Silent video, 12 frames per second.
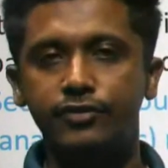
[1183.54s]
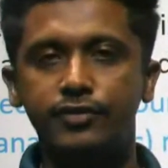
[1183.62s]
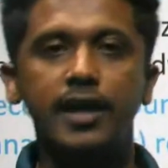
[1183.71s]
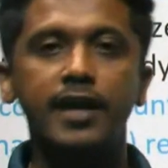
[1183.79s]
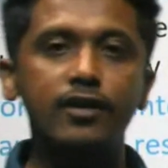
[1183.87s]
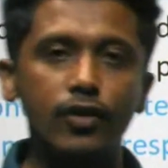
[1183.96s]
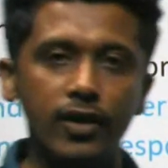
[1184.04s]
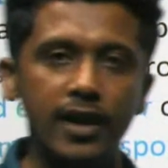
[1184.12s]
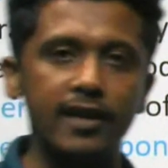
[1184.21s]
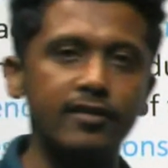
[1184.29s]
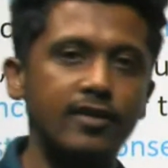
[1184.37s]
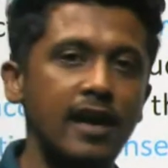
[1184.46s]

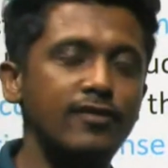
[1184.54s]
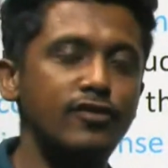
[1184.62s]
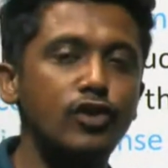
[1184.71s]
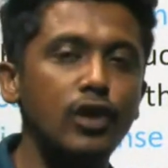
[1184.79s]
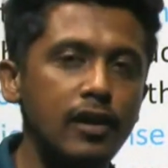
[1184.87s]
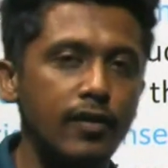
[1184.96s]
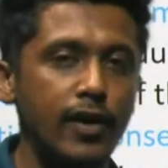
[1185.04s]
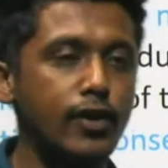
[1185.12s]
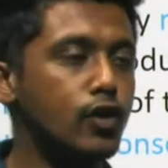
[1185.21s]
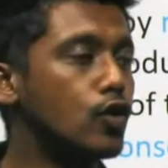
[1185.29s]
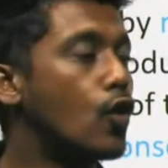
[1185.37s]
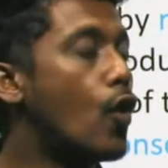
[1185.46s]
encouraged as children to
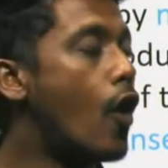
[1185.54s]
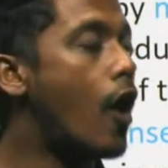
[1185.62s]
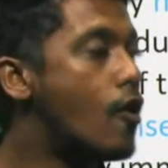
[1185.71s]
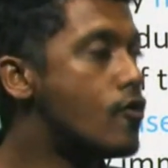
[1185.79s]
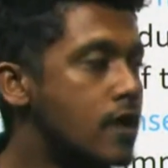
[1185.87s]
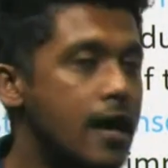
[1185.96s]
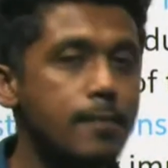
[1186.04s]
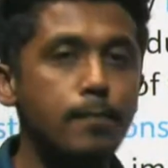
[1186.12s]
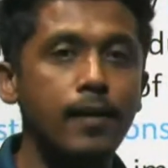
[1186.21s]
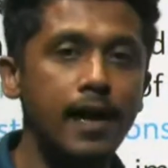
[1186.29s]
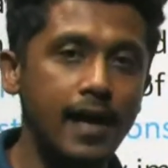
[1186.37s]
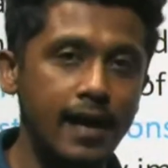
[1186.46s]
go out and
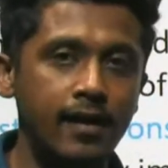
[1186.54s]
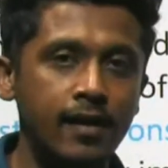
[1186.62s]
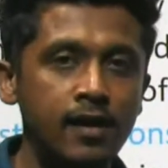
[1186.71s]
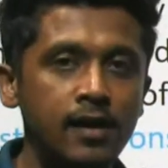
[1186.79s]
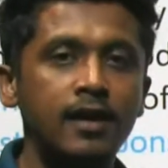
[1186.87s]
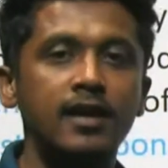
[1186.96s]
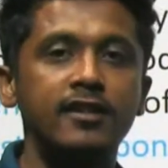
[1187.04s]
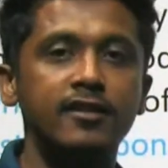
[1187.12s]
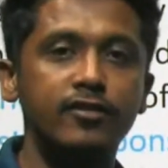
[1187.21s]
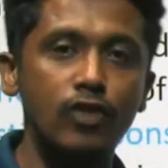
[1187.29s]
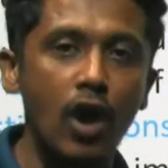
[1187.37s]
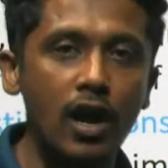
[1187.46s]
play in the
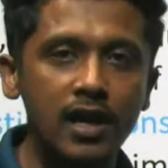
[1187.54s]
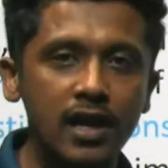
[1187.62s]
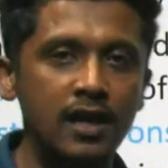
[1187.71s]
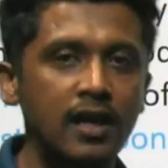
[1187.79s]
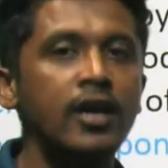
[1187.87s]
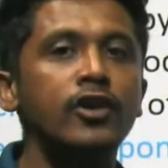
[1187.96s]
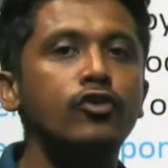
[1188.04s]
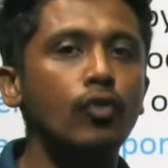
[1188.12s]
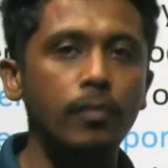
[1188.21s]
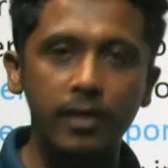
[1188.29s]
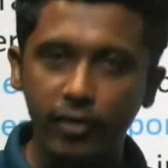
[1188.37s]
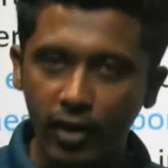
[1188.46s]
soil, swim
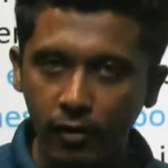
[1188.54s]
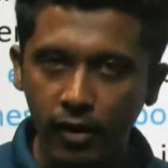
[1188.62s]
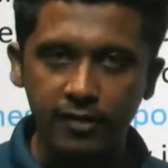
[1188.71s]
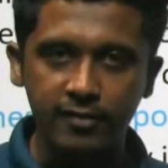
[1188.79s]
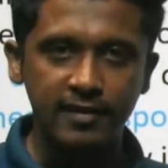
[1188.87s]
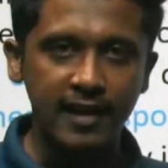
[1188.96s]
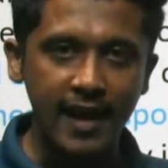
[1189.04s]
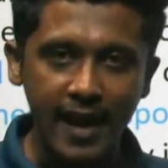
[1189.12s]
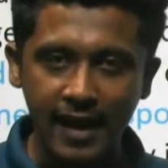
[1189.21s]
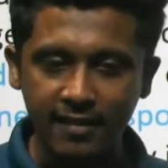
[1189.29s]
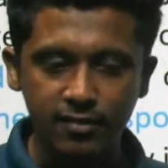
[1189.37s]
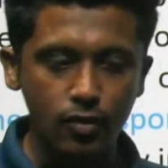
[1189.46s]
in rivers,
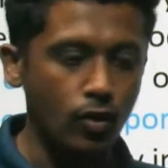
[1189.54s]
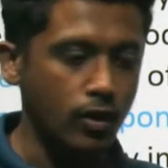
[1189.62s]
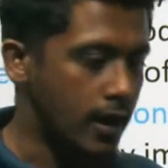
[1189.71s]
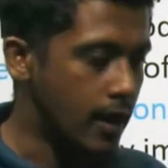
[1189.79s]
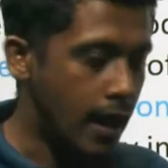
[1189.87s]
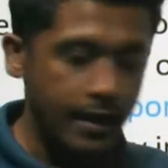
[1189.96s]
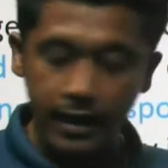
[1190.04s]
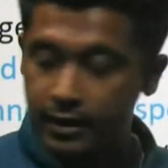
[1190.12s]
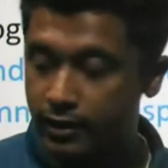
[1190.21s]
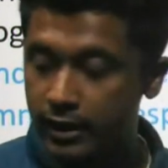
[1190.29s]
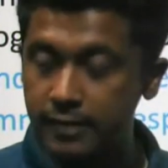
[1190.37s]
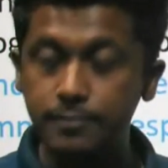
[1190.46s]
lakes, okay, and
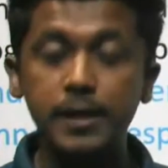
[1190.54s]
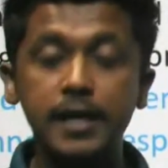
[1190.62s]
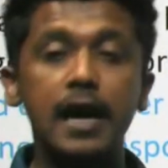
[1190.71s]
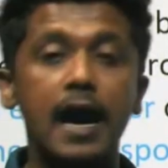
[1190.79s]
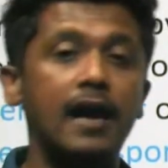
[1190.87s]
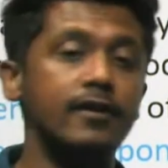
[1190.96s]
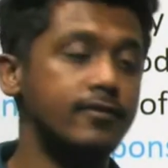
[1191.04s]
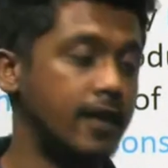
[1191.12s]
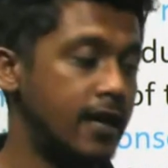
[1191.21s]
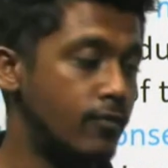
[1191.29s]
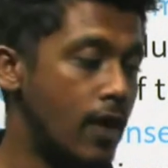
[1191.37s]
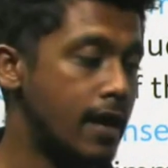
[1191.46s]
encourage being as
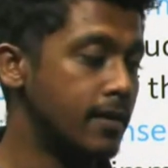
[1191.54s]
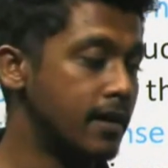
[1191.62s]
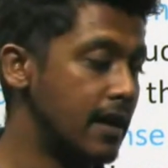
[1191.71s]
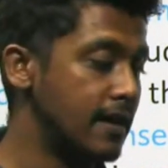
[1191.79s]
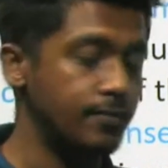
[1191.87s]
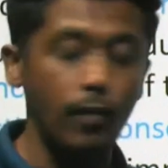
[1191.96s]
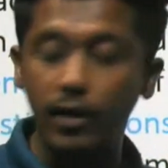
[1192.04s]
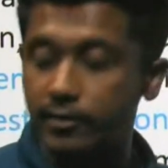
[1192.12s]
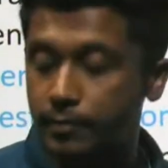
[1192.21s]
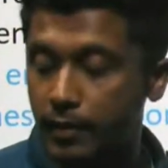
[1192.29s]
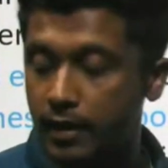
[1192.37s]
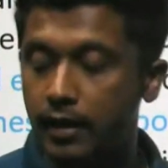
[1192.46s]
environmental as
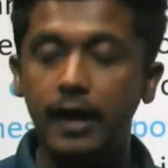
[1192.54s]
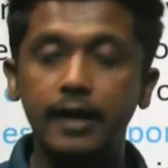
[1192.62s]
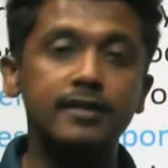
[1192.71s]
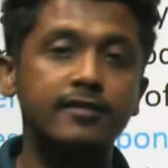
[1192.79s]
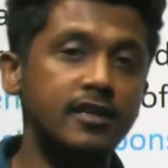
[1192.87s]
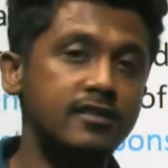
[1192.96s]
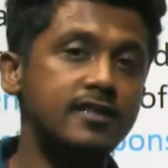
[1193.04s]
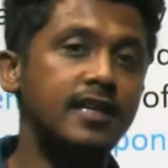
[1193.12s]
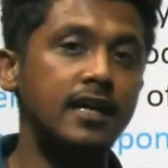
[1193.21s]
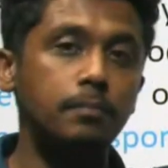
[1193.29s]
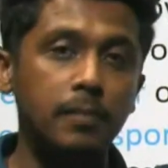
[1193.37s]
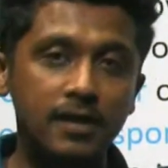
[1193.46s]
possible and just
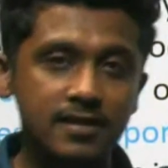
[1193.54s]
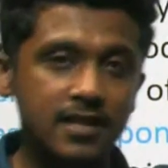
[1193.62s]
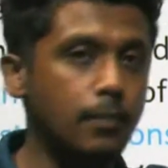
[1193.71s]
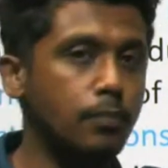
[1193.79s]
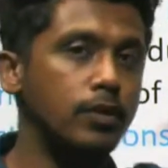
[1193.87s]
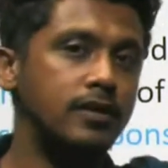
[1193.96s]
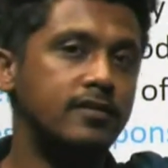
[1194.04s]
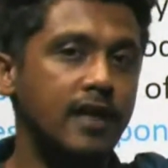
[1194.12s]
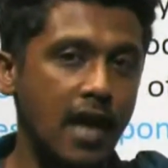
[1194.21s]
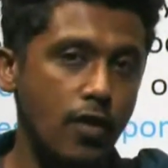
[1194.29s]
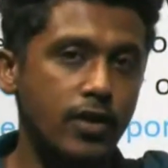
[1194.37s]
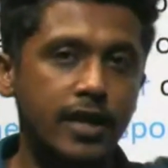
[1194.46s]
get mixed up with the
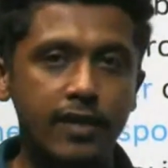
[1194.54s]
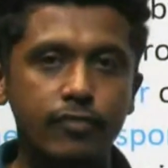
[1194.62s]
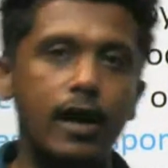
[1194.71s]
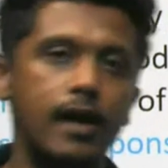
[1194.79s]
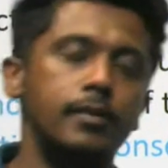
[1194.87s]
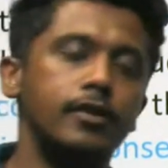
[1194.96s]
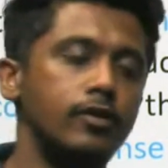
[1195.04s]
surrounding environment.